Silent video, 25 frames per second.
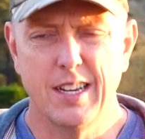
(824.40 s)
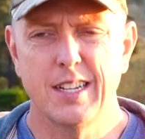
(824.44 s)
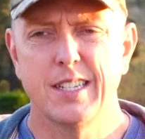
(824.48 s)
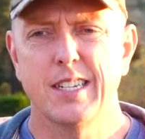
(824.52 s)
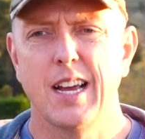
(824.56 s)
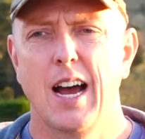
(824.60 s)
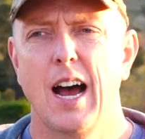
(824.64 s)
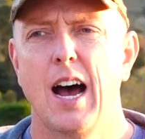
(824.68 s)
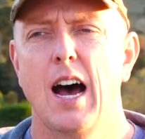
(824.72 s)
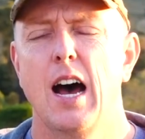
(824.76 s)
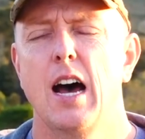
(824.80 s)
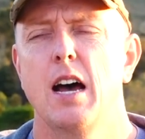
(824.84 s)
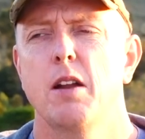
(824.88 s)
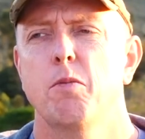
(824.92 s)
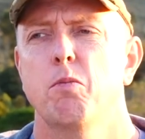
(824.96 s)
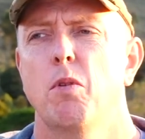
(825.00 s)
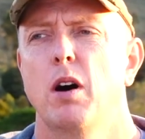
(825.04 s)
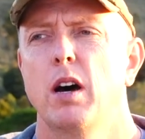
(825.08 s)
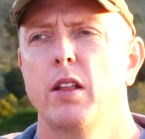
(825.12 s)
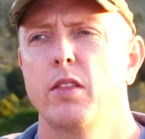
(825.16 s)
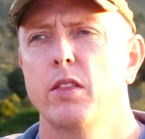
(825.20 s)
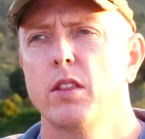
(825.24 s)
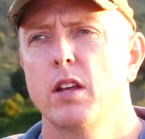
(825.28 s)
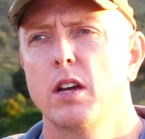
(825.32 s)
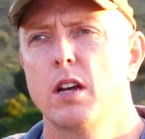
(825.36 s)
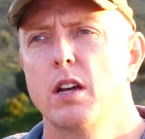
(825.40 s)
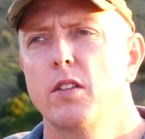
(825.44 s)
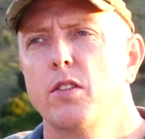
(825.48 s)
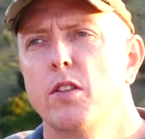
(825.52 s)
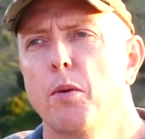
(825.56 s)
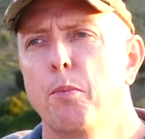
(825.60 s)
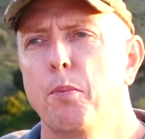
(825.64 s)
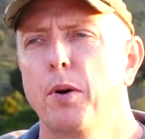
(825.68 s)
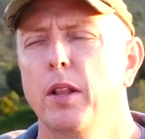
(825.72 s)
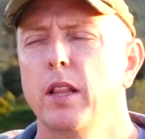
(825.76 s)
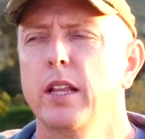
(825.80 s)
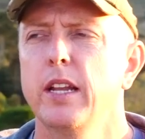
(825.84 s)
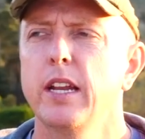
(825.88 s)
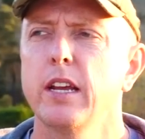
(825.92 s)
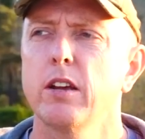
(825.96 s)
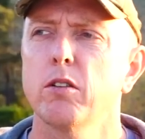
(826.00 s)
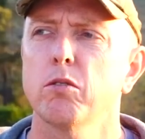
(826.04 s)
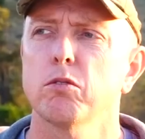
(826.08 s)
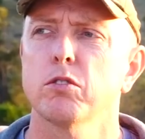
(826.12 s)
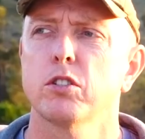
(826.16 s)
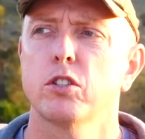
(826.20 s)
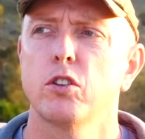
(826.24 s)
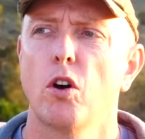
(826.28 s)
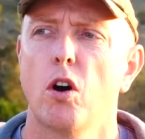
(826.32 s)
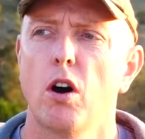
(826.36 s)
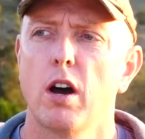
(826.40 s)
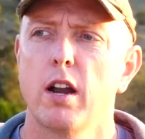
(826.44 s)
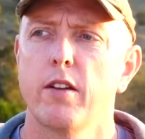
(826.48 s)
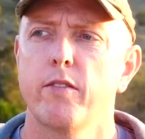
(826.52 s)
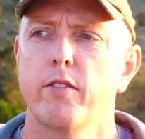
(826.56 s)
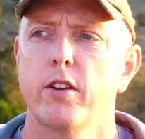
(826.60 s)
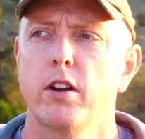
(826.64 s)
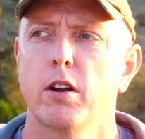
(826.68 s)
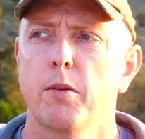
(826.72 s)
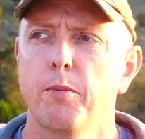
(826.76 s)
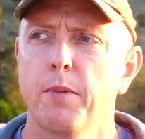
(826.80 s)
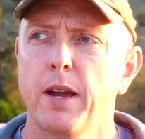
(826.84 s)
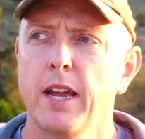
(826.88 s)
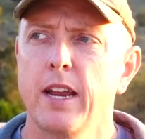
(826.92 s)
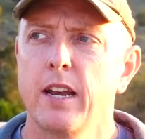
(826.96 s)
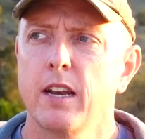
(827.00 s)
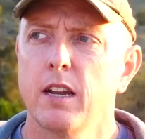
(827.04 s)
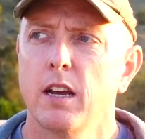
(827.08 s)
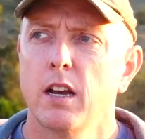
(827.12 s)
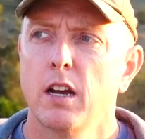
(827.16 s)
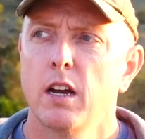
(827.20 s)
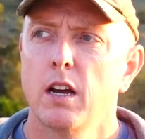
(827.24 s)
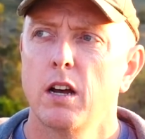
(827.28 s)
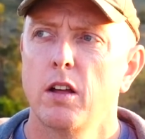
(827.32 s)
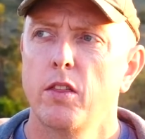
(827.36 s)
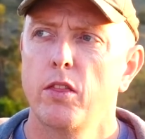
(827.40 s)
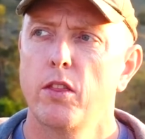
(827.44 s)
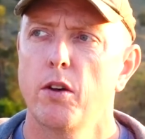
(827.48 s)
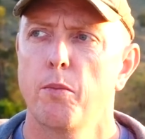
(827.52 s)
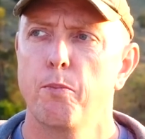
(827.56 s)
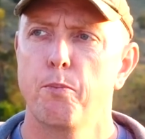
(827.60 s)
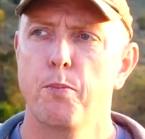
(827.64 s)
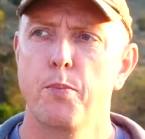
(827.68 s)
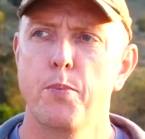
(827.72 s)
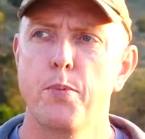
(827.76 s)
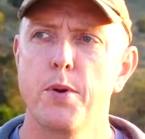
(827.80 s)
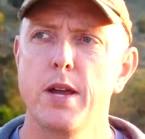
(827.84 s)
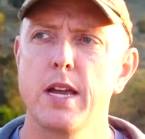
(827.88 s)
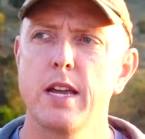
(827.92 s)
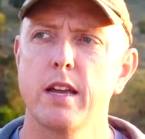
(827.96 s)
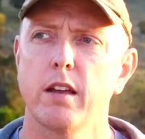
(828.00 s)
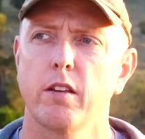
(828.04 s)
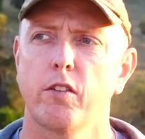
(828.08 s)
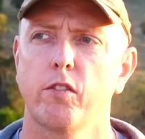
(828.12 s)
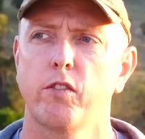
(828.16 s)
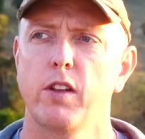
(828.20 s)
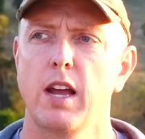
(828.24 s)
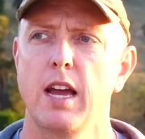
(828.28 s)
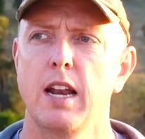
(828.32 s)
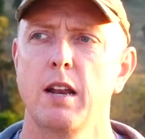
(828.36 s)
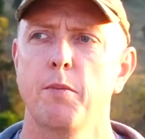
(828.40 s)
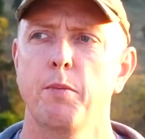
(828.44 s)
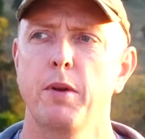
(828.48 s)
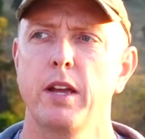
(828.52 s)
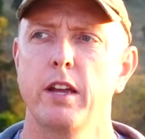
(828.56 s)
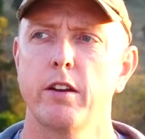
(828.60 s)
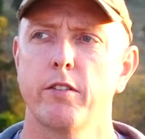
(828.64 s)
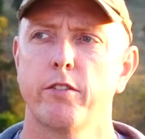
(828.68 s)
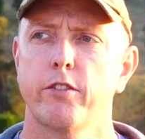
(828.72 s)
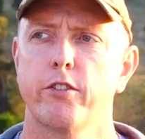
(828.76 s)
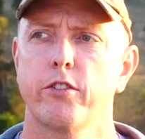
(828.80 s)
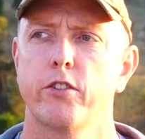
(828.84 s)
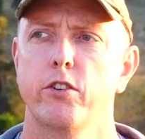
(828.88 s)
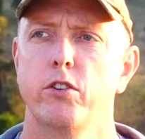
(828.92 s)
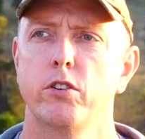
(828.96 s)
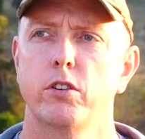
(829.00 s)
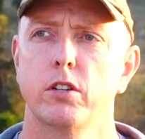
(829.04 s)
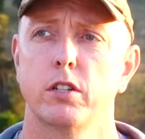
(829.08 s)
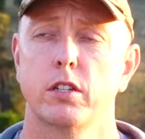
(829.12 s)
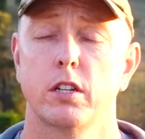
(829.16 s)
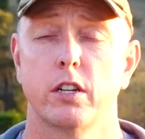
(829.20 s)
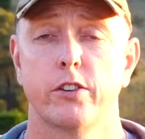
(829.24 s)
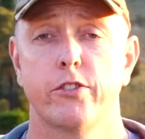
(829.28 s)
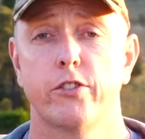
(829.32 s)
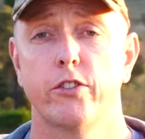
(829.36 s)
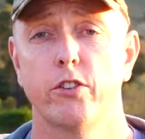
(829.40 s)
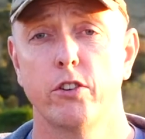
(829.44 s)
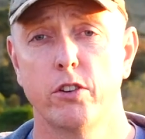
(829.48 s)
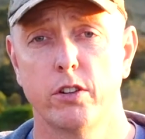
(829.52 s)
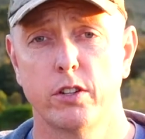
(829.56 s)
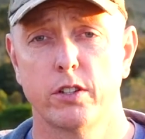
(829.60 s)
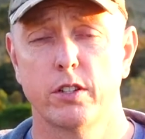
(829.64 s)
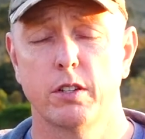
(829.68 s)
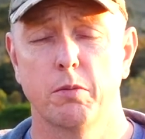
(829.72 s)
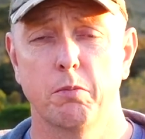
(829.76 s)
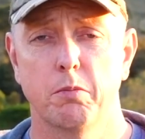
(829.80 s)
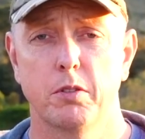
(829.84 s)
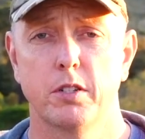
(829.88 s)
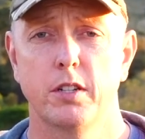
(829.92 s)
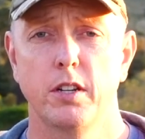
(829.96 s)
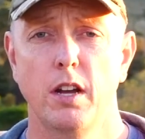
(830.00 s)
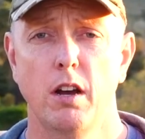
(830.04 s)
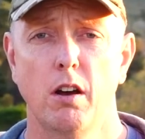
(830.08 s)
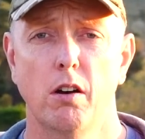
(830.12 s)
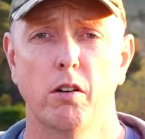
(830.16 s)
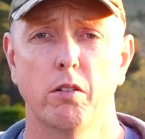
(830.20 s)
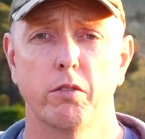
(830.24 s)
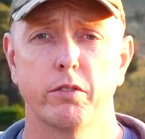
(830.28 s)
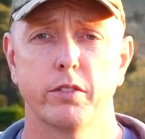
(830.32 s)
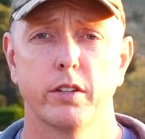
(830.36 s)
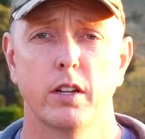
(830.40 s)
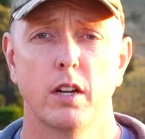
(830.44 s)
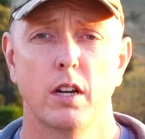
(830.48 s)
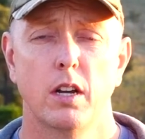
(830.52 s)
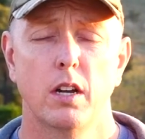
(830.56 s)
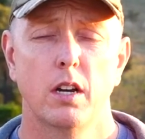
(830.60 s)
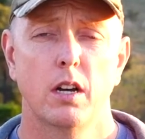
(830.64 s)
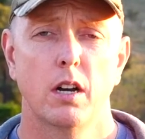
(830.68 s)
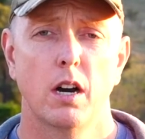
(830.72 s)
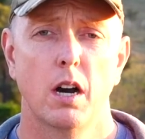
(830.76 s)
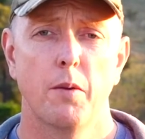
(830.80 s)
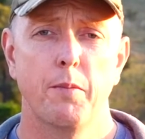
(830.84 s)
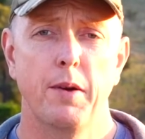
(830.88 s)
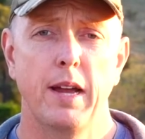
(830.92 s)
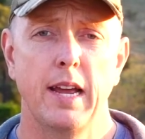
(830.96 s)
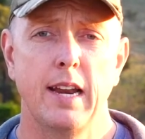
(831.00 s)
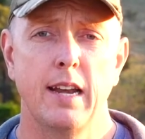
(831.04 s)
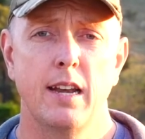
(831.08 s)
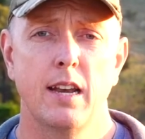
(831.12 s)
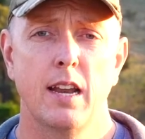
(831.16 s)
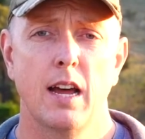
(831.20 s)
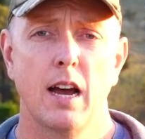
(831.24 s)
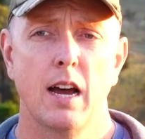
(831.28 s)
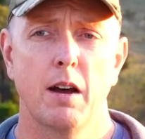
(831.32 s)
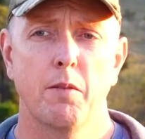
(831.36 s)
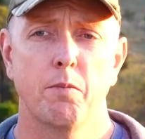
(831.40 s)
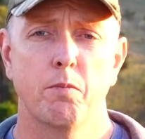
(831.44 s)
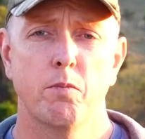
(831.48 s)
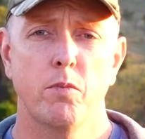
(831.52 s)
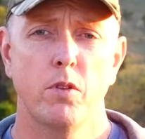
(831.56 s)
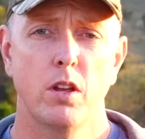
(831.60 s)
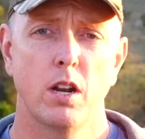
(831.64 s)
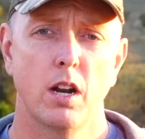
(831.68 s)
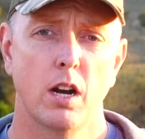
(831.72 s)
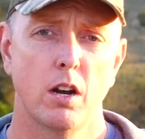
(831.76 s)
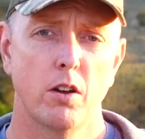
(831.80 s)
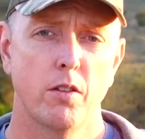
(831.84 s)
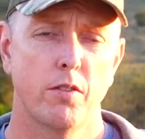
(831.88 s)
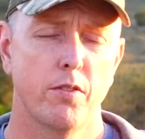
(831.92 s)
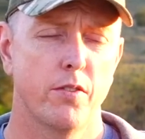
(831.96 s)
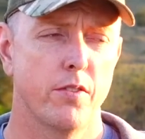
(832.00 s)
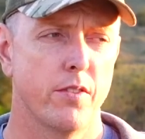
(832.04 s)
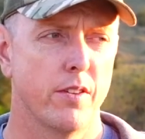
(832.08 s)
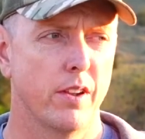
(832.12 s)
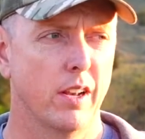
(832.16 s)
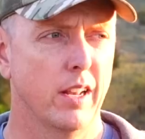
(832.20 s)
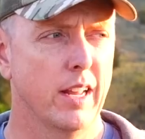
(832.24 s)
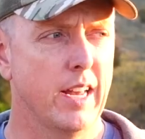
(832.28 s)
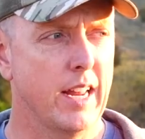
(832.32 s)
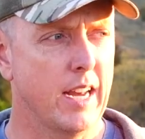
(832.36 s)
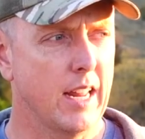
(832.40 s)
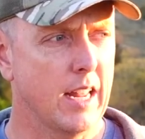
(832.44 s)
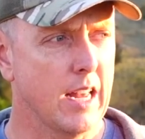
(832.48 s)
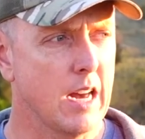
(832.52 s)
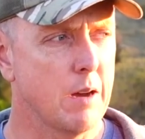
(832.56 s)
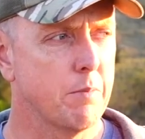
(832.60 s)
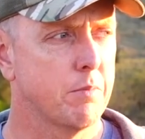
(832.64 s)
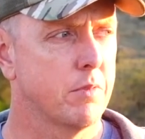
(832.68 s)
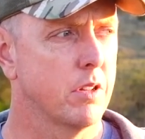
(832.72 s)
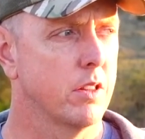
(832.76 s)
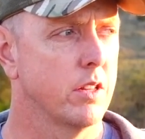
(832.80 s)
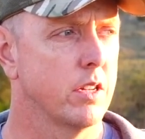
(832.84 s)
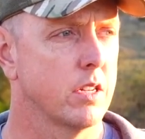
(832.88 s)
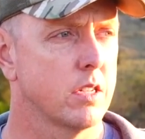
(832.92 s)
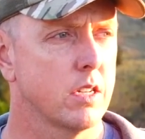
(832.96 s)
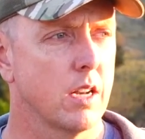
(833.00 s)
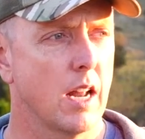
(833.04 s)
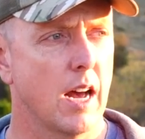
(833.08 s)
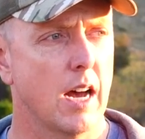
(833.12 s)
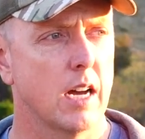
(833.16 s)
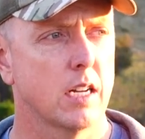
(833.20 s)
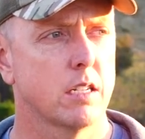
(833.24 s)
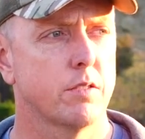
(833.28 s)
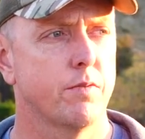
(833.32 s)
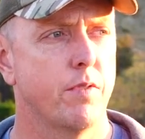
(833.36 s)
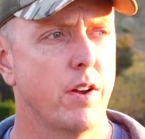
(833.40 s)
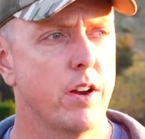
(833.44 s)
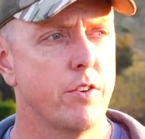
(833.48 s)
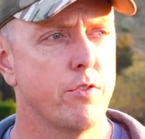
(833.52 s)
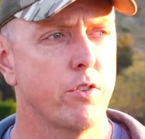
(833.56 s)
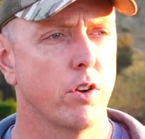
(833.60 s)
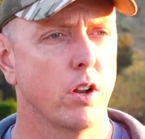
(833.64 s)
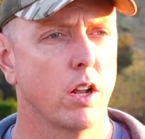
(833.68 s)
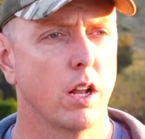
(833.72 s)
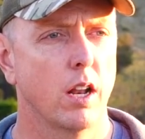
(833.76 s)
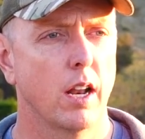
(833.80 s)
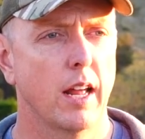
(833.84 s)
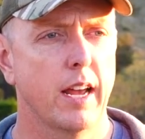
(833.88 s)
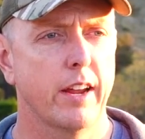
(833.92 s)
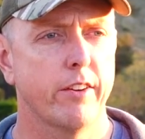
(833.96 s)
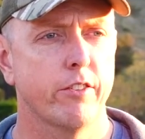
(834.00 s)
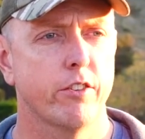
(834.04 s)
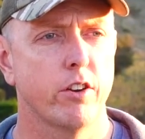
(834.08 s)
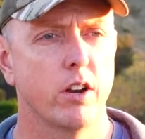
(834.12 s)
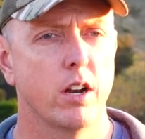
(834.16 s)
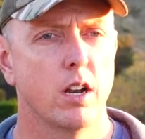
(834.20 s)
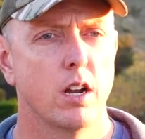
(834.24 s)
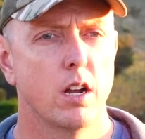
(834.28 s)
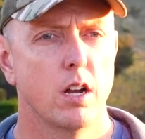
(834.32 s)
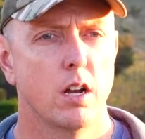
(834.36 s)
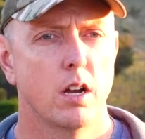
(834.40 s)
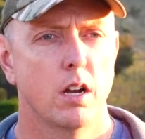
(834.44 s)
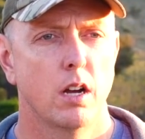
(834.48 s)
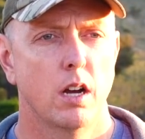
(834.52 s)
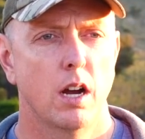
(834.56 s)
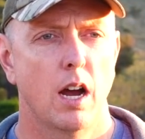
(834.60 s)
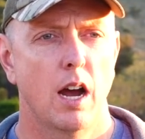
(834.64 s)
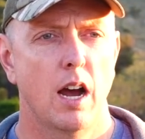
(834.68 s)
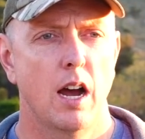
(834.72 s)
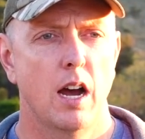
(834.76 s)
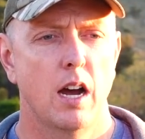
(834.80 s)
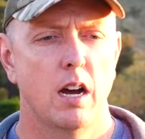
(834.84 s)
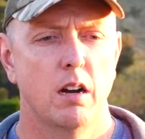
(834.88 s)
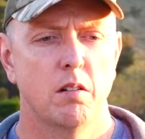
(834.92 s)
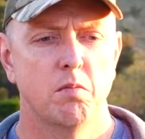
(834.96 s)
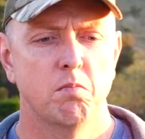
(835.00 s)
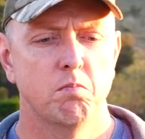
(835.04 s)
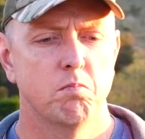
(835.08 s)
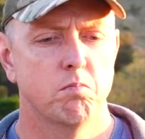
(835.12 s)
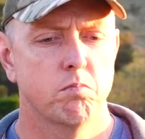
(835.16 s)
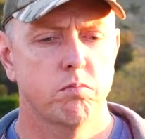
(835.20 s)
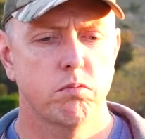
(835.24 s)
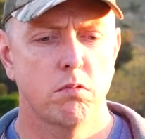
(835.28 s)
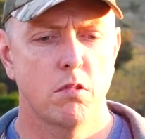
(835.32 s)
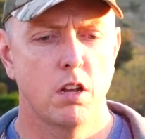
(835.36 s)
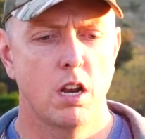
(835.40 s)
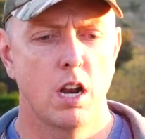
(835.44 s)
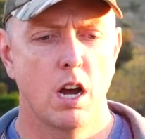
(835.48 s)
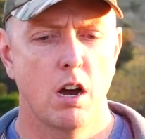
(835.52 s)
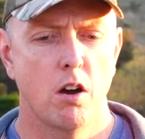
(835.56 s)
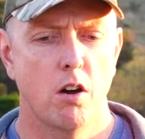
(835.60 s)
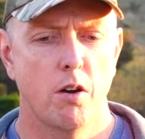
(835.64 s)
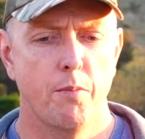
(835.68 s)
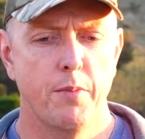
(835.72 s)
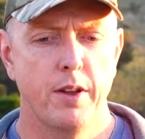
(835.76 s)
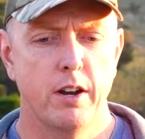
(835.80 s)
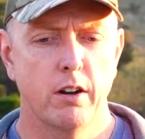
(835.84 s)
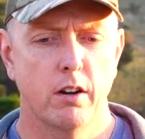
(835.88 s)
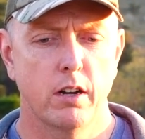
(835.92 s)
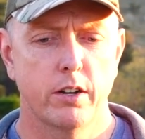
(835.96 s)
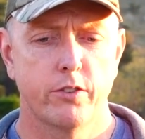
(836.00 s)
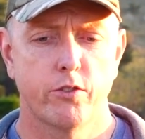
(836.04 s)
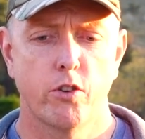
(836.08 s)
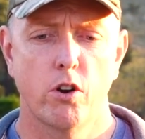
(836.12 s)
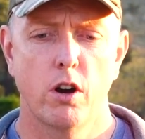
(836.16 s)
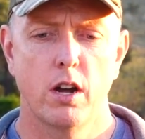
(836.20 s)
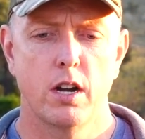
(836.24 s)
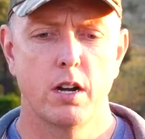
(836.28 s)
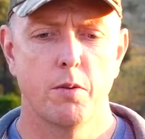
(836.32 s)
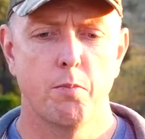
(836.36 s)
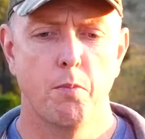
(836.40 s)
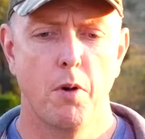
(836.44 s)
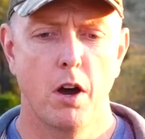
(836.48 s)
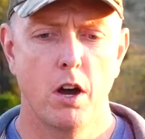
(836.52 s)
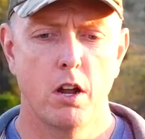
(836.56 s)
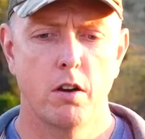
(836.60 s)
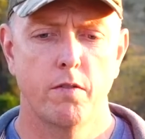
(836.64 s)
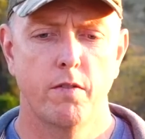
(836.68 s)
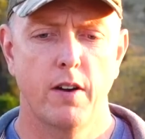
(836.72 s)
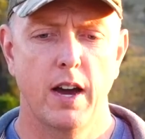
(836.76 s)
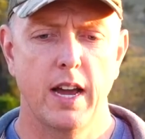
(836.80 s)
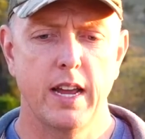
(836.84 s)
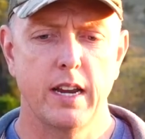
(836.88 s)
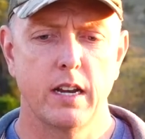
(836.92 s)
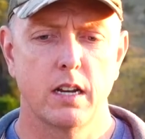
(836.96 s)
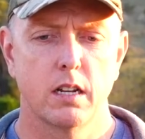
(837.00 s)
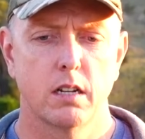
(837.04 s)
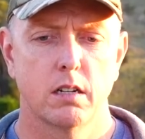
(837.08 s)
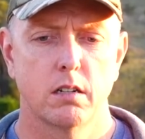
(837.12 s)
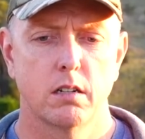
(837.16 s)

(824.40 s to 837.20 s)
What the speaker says: a hard one. The political side of it, I mean, the biggest enemy of shooters are shooters themselves. I mean, you know, leading up to this last federal election, you know, I mean, I tried to motivate